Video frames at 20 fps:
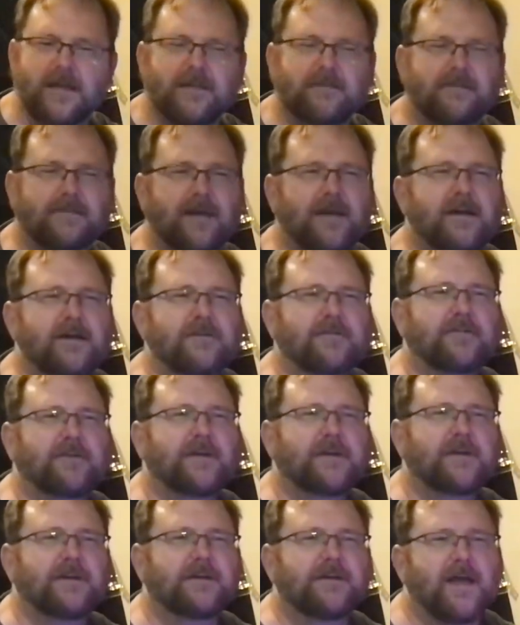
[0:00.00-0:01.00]

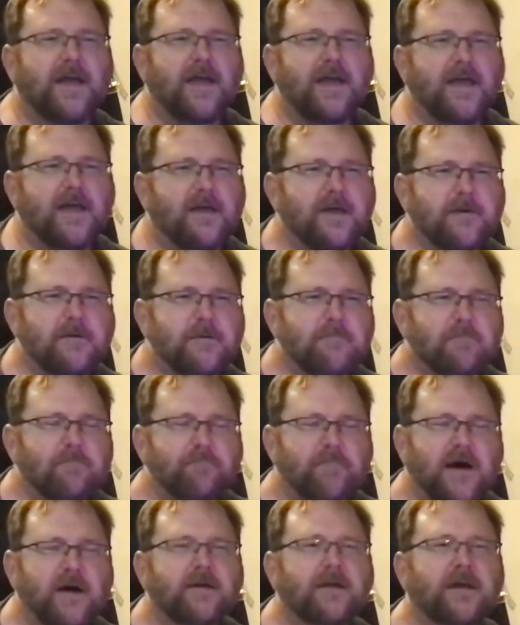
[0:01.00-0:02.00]
Daisy,
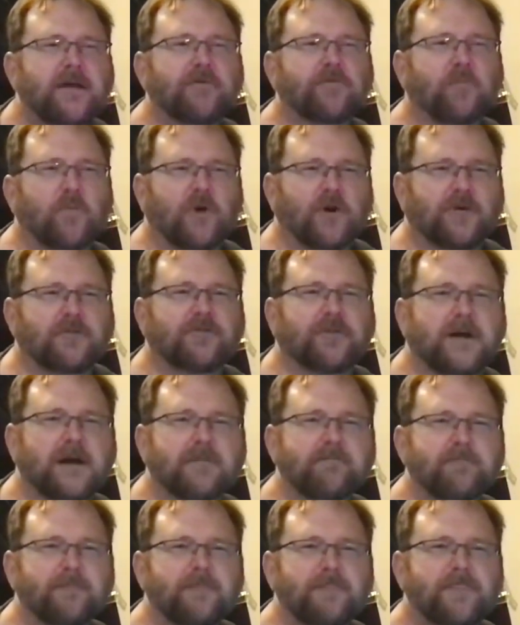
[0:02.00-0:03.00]
Bunky's
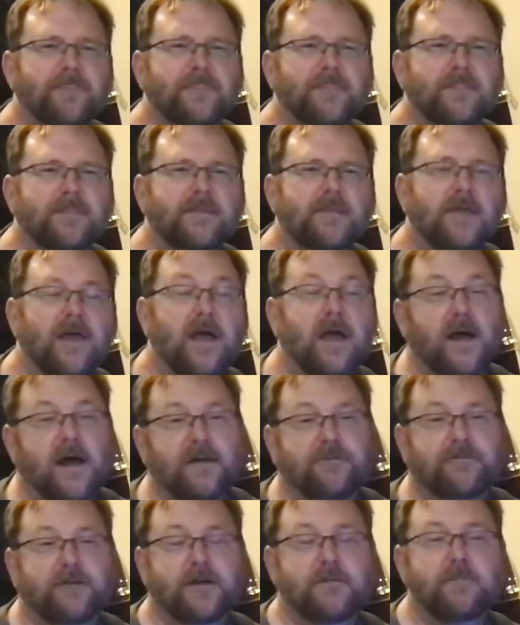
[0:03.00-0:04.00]
Workshop.
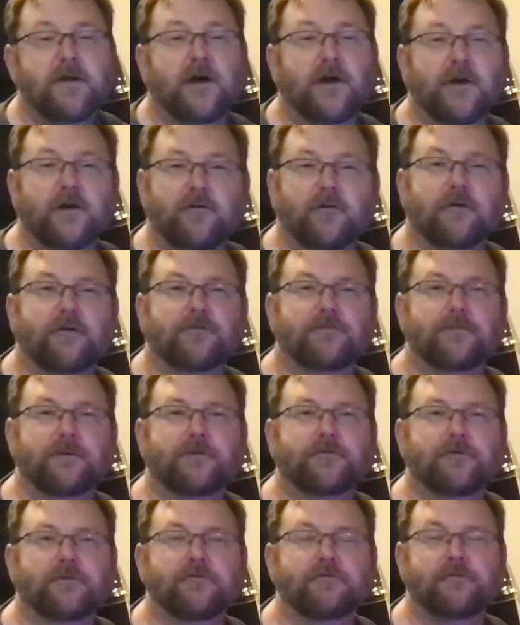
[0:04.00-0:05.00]
I say Merry
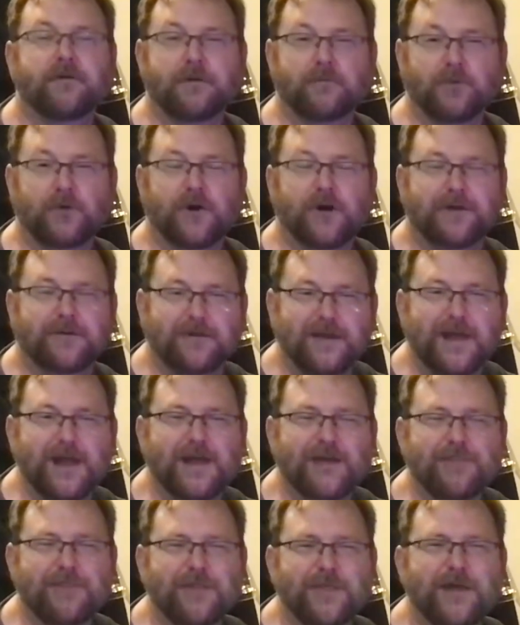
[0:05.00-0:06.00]
Christmas on February
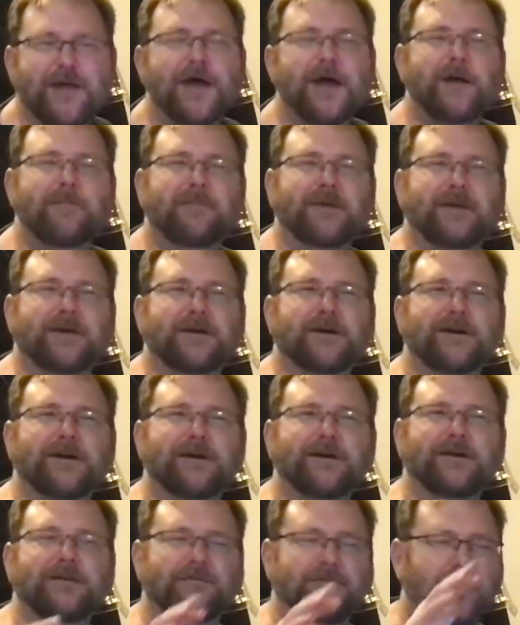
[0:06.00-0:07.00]
10th
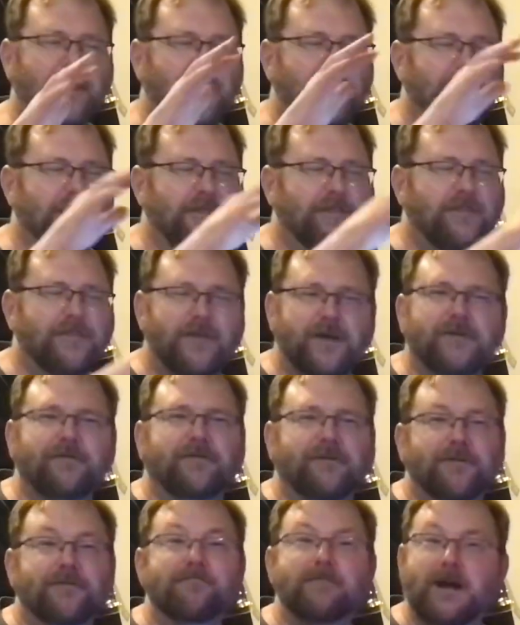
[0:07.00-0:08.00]
because
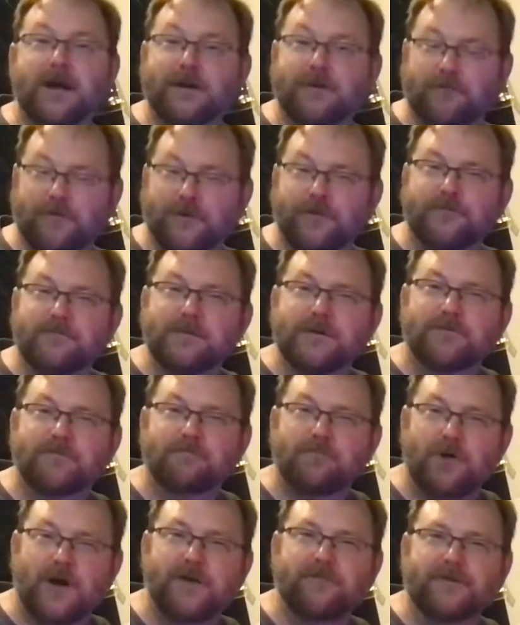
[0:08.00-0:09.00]
this is my Christmas
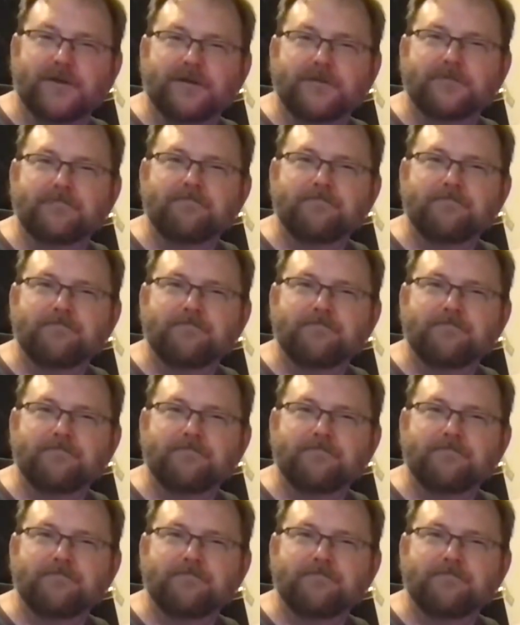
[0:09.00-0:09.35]
present.